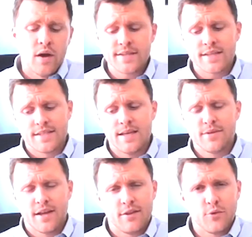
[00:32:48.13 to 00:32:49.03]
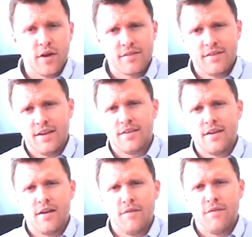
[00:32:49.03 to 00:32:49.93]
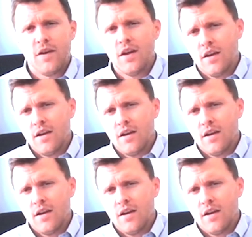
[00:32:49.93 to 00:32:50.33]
Once it seems like the rut's kicked off,